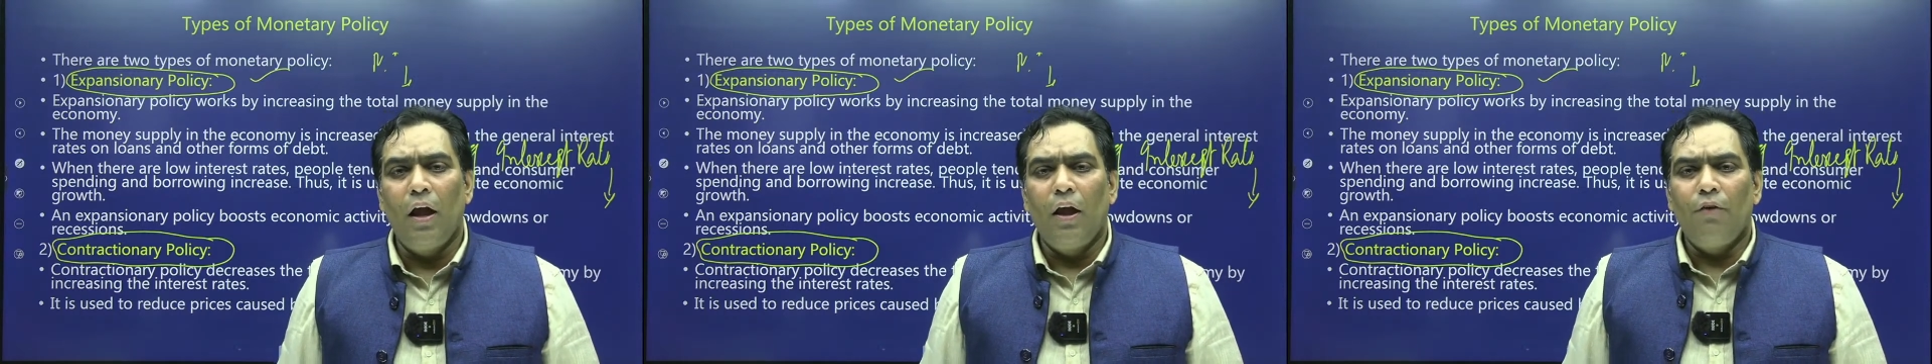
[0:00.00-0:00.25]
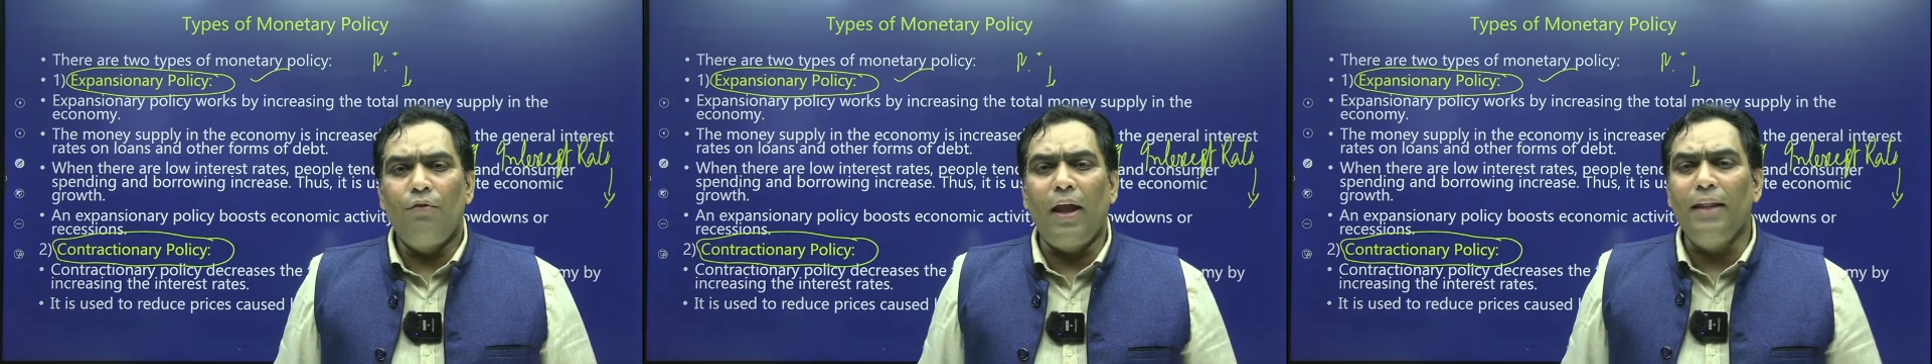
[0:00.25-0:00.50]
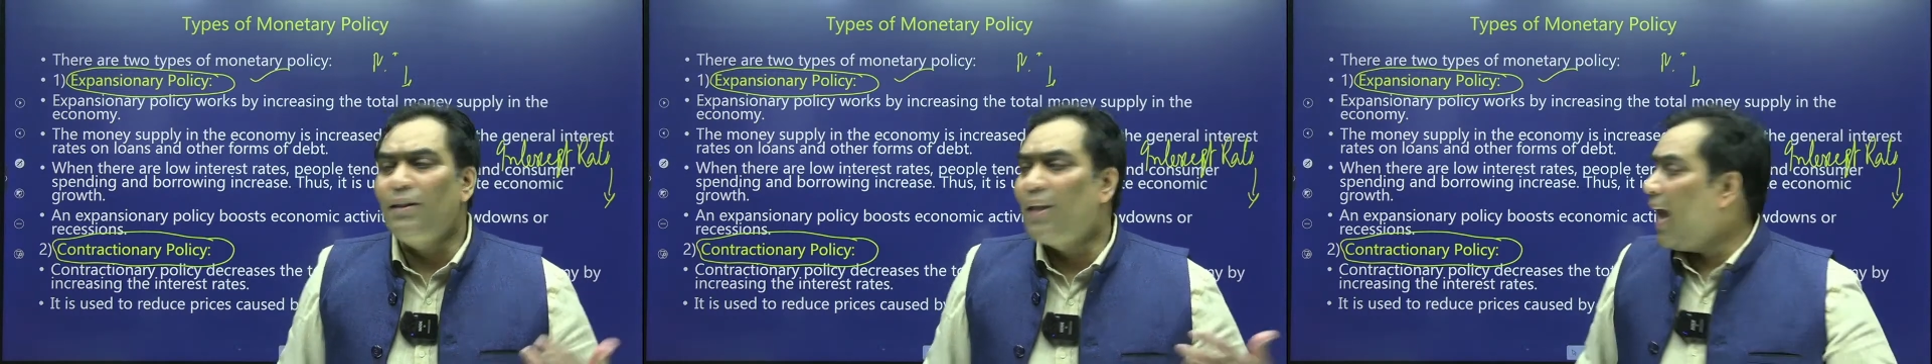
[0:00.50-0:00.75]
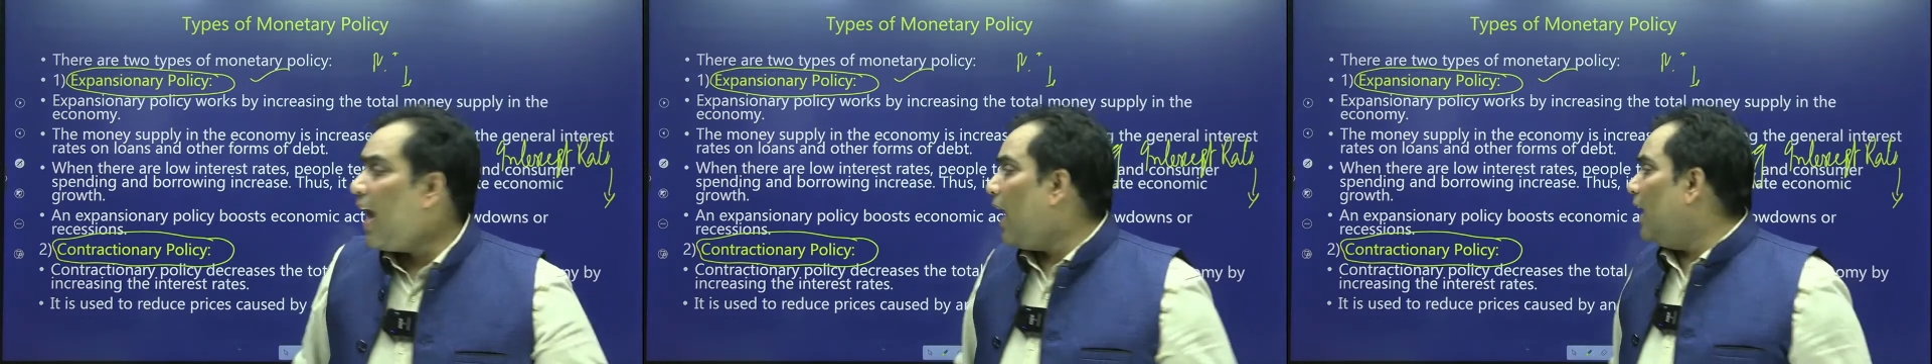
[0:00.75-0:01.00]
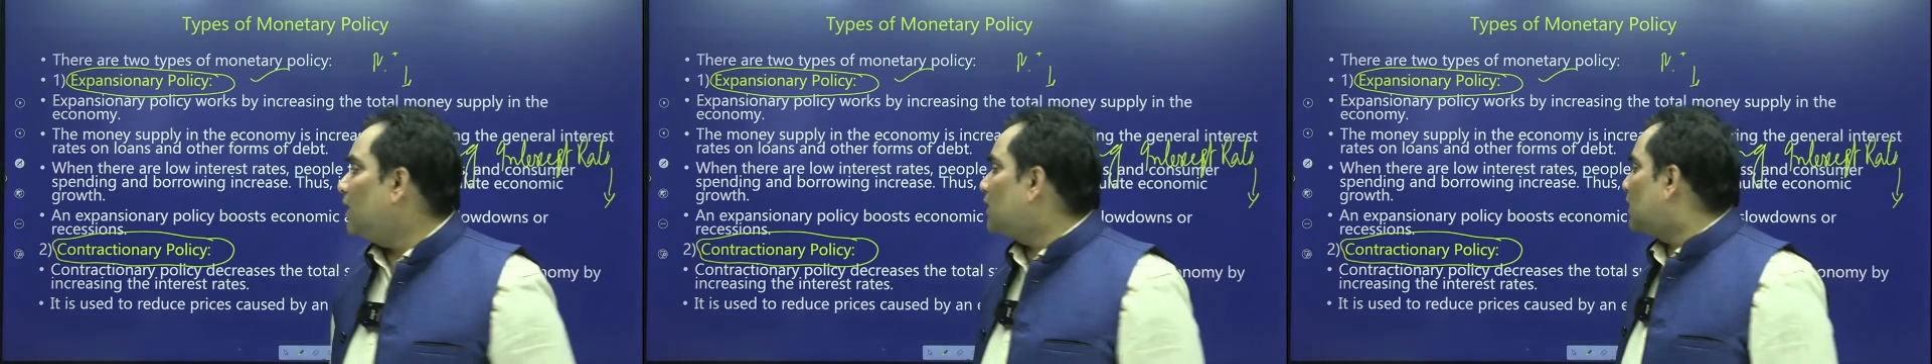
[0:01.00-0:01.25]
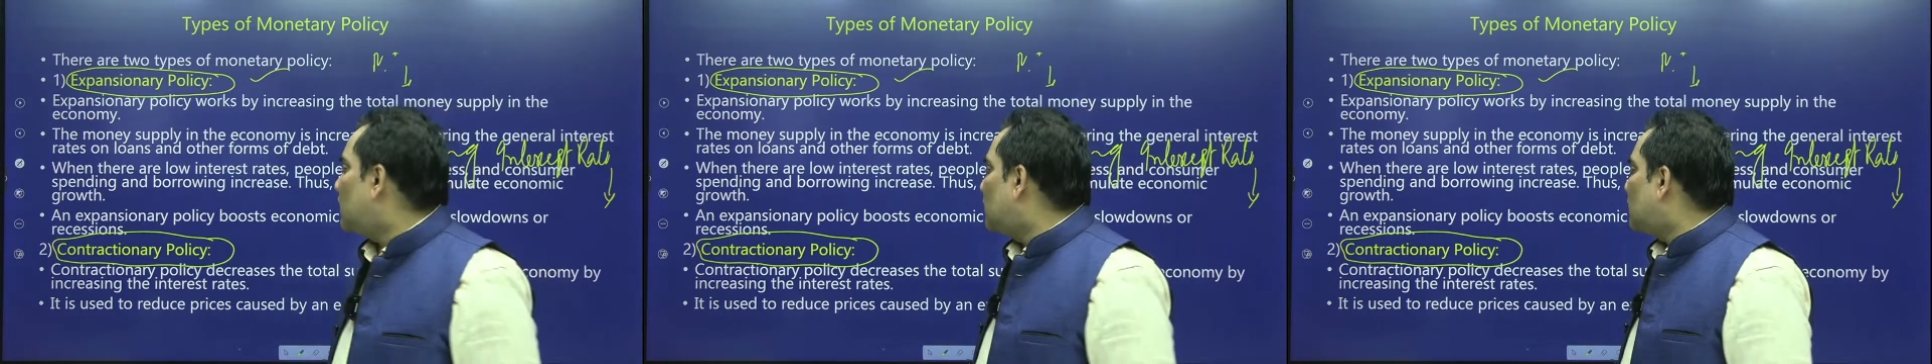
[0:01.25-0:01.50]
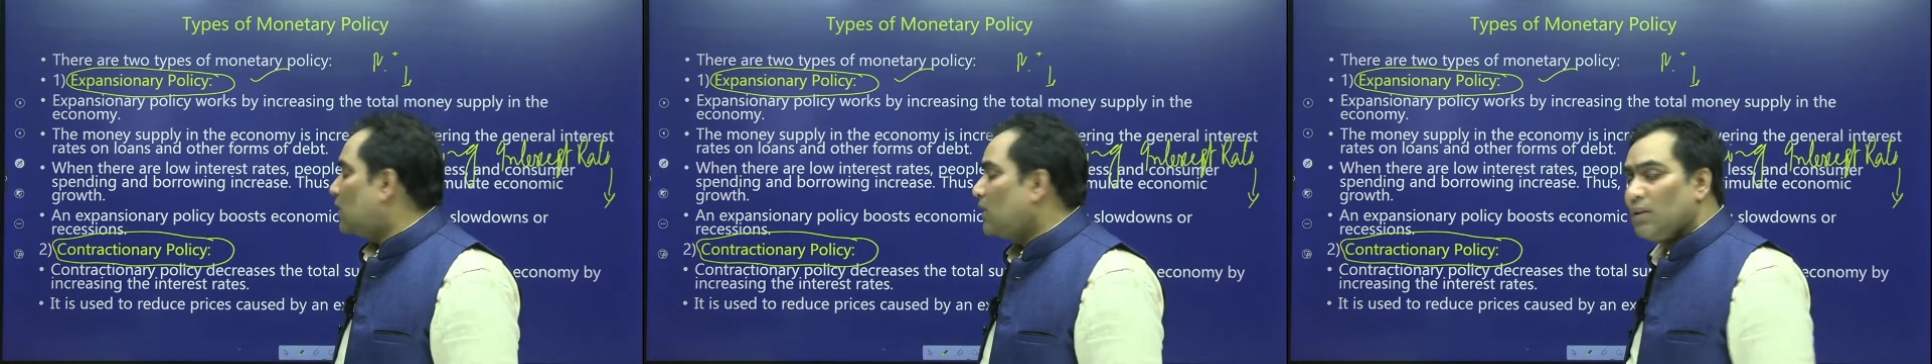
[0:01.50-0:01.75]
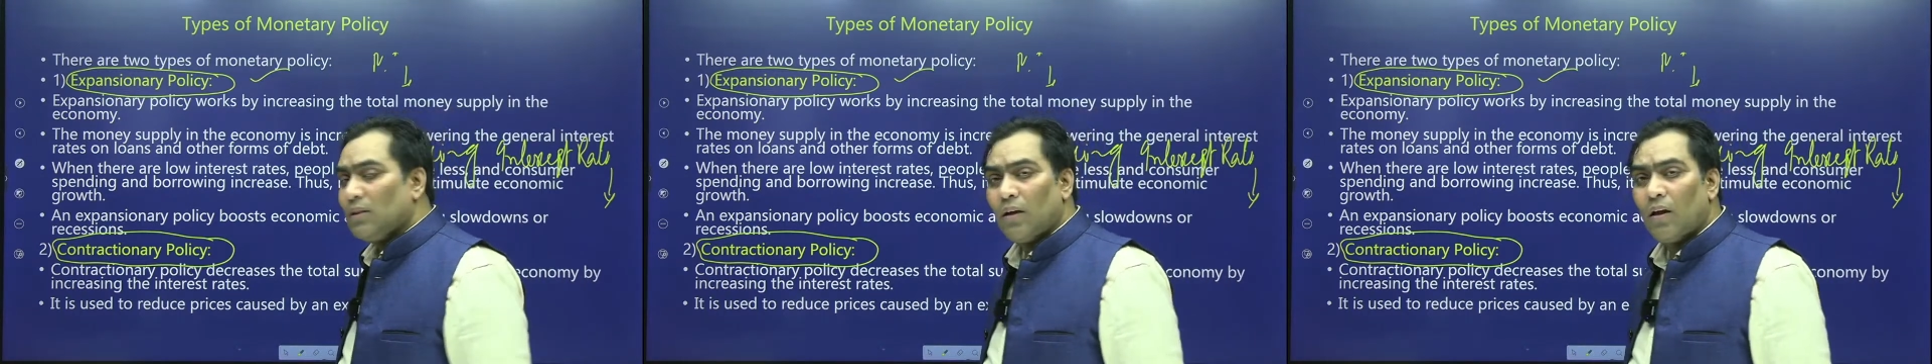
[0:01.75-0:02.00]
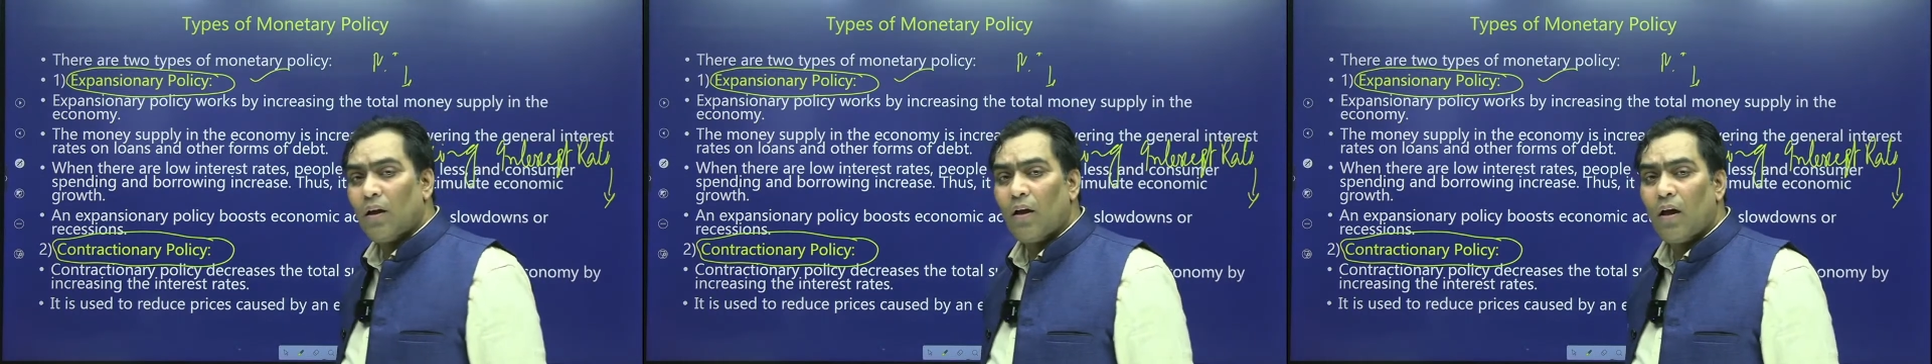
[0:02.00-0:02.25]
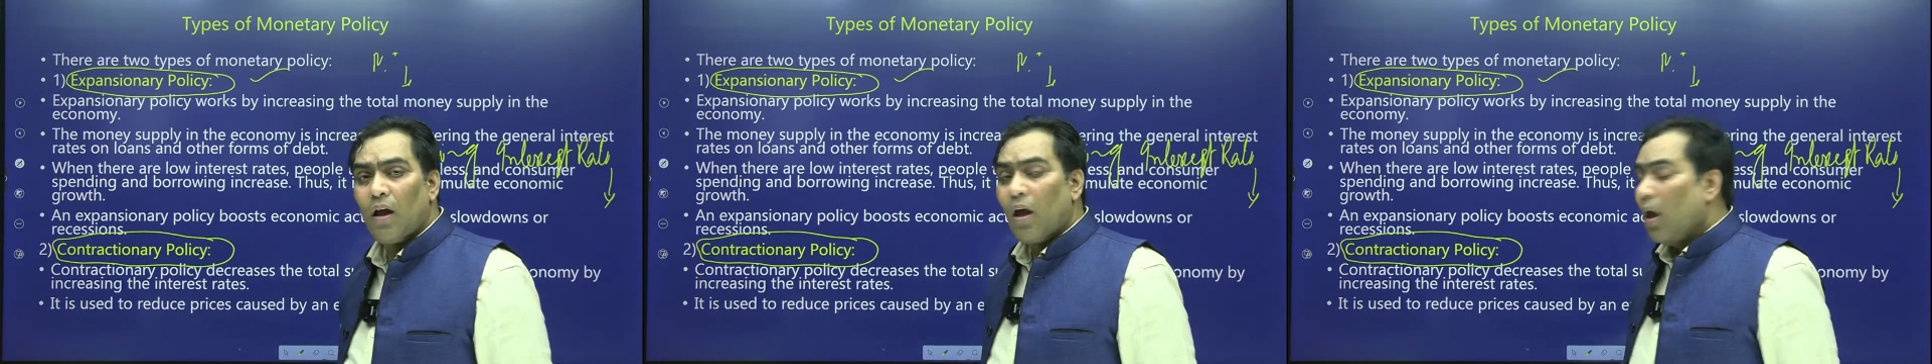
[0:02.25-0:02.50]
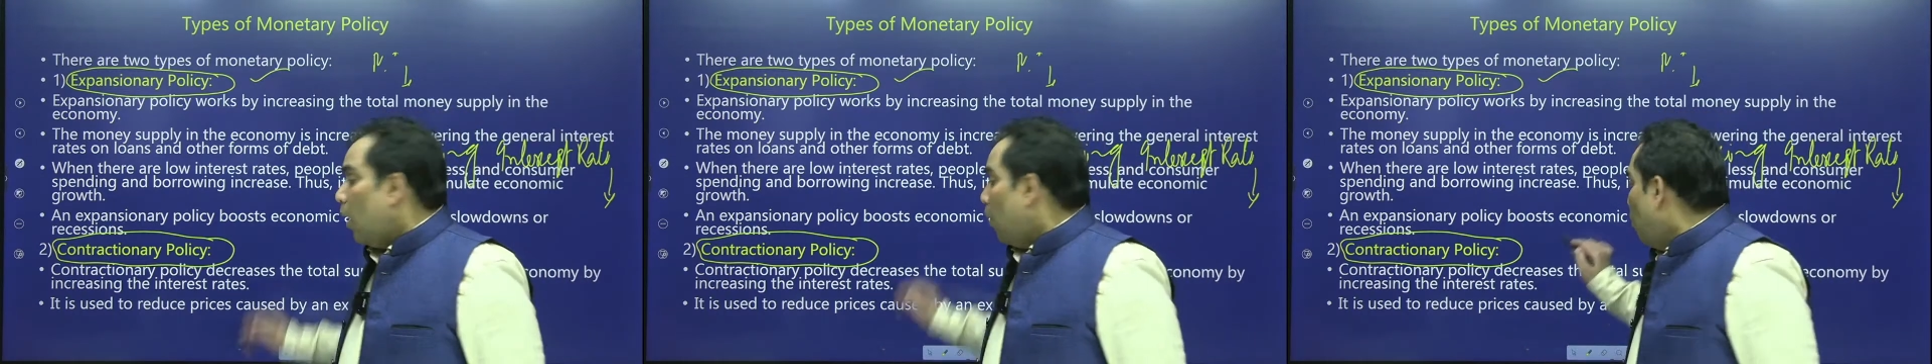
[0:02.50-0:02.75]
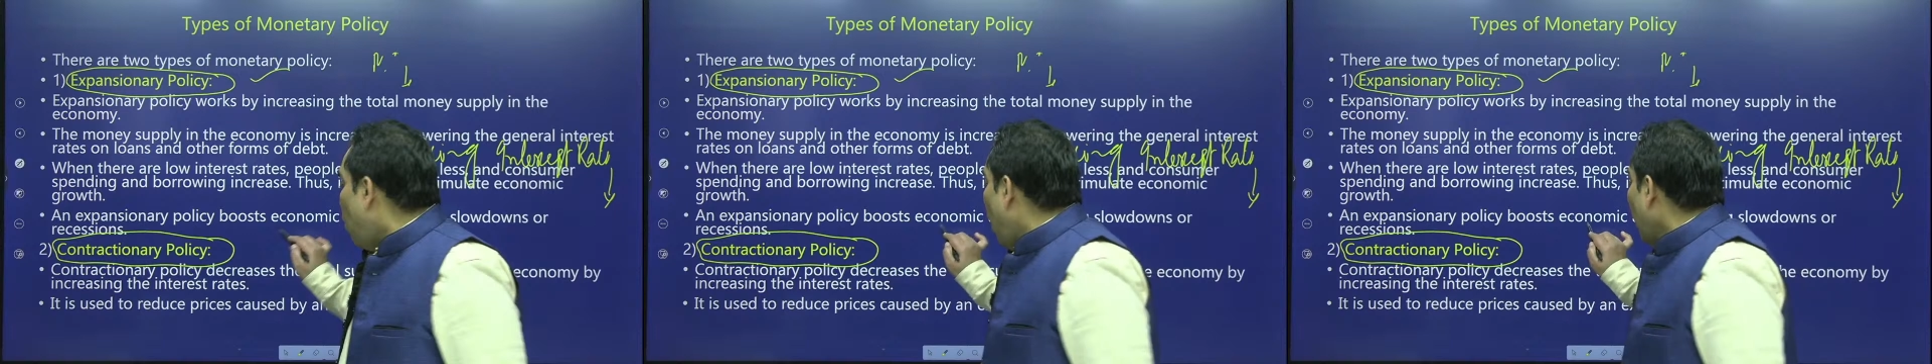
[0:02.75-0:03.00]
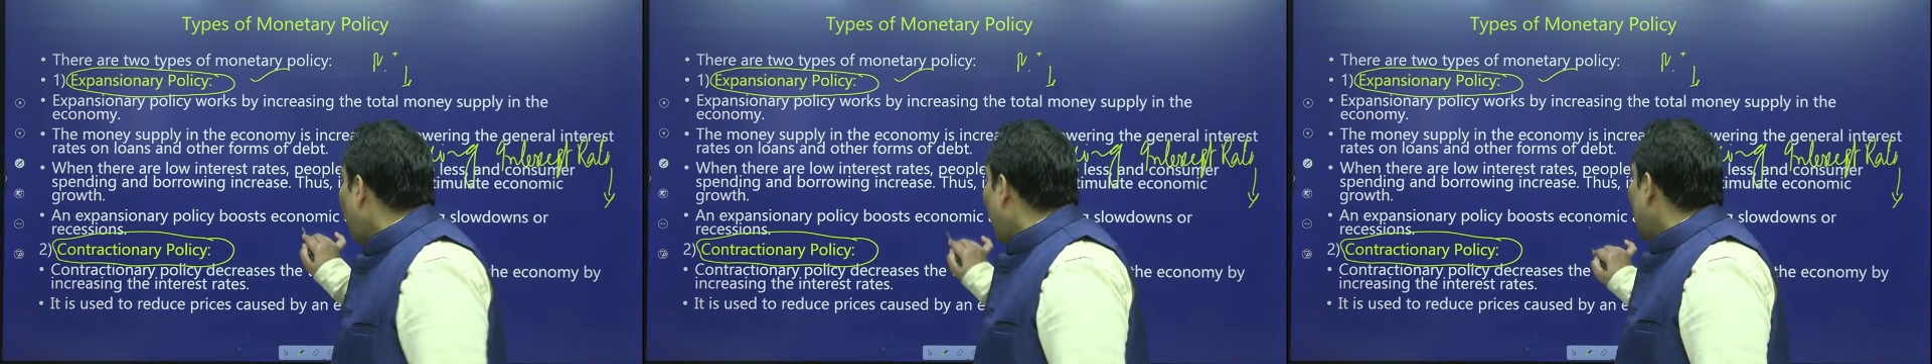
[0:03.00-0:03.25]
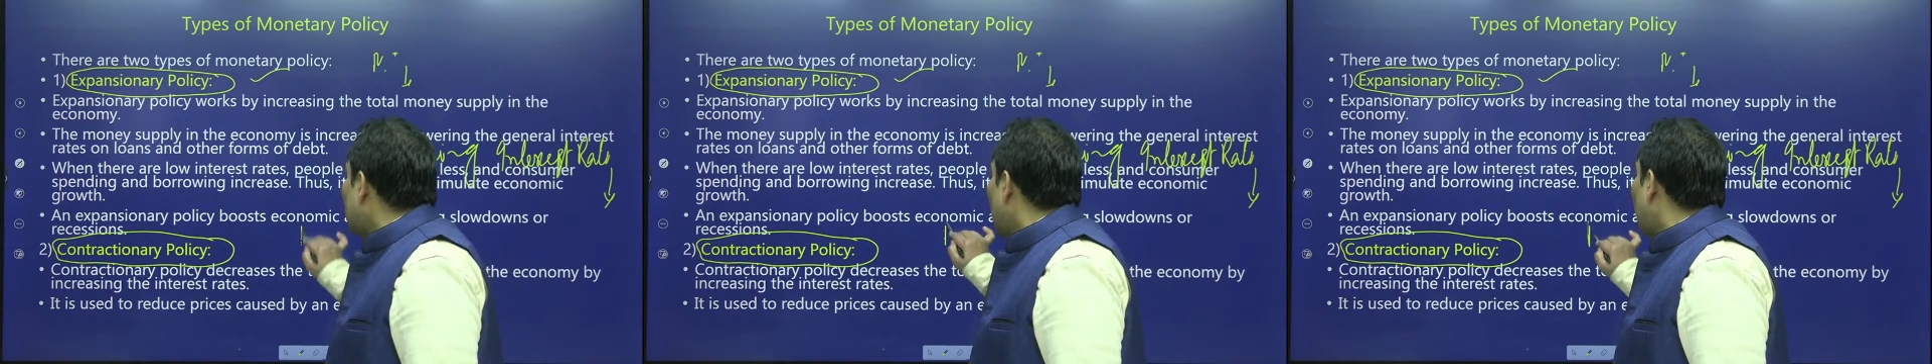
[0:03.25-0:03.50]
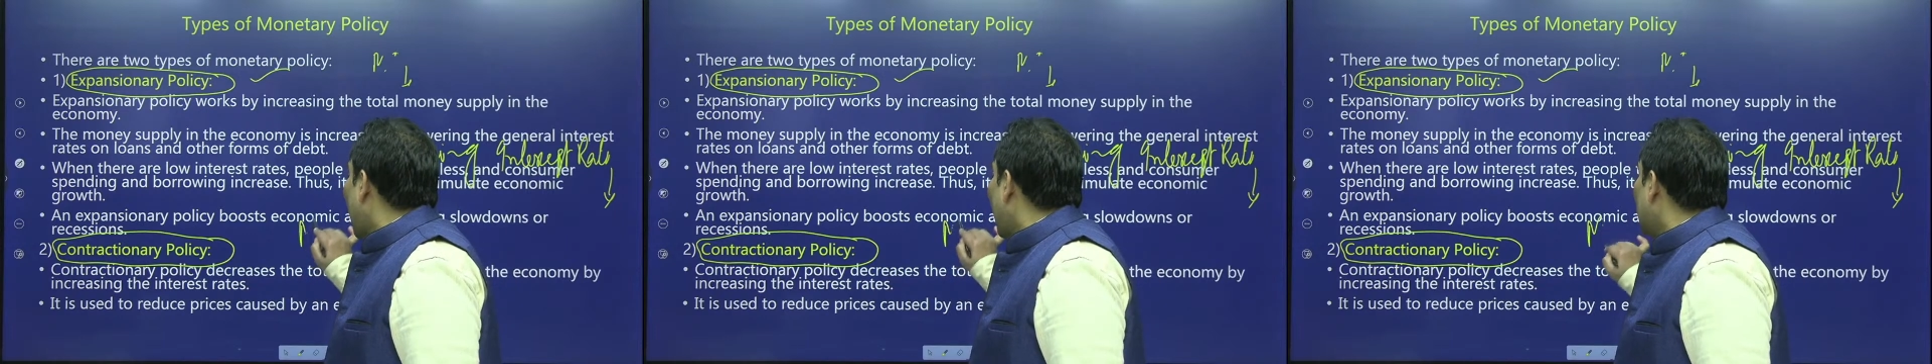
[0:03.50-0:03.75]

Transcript: when there is more money supply in the